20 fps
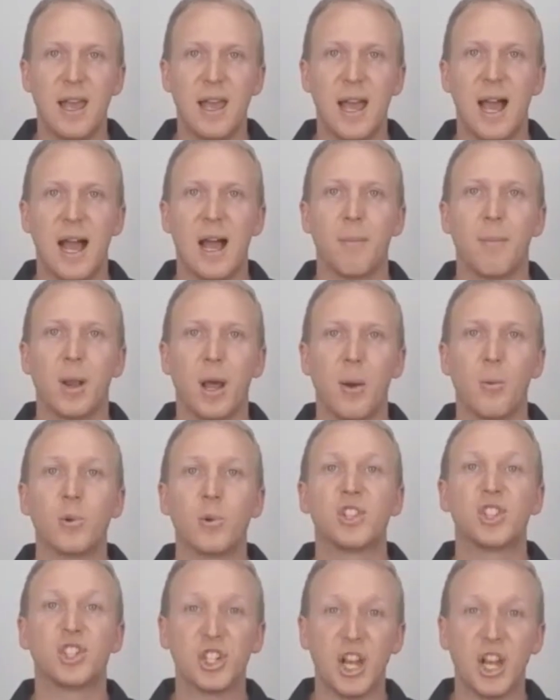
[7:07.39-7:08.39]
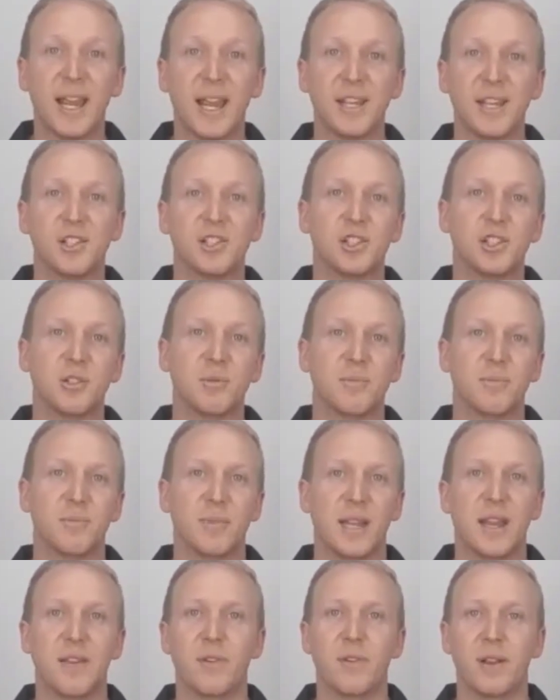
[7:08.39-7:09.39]
but I would change
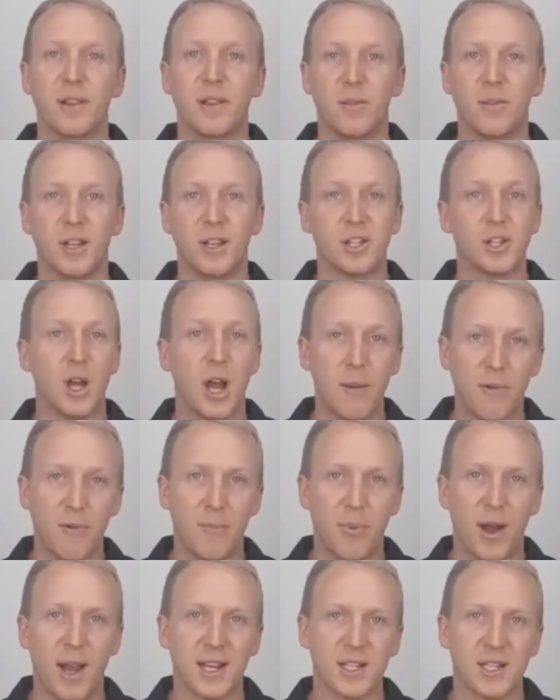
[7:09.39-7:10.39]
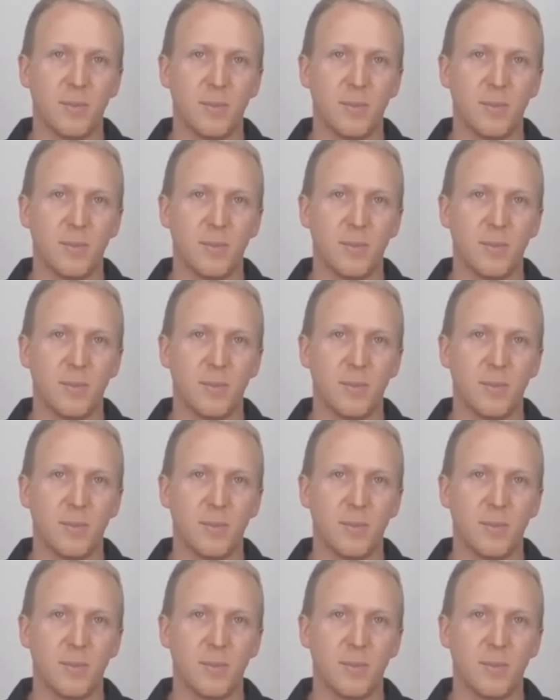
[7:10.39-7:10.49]
even the type of bikes.